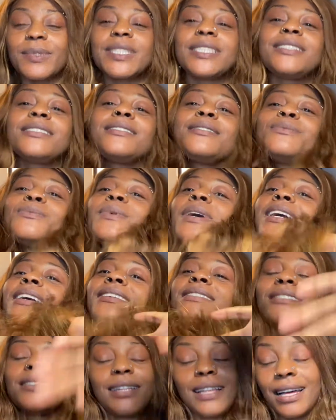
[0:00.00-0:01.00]
just wait
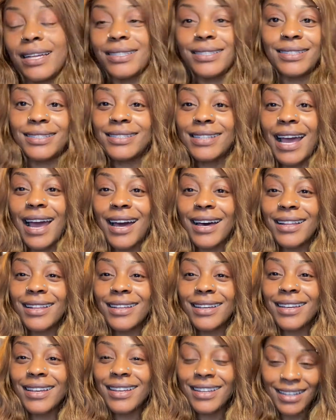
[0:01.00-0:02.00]
until I style
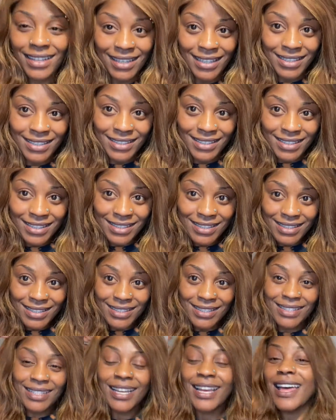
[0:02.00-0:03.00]
it and
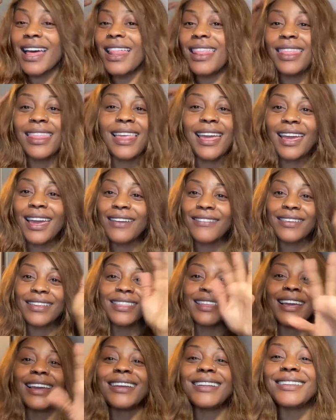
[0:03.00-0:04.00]
just lay
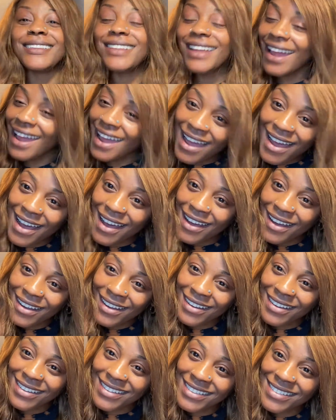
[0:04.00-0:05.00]
everything
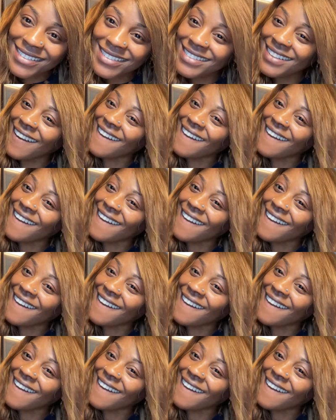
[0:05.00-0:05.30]
down.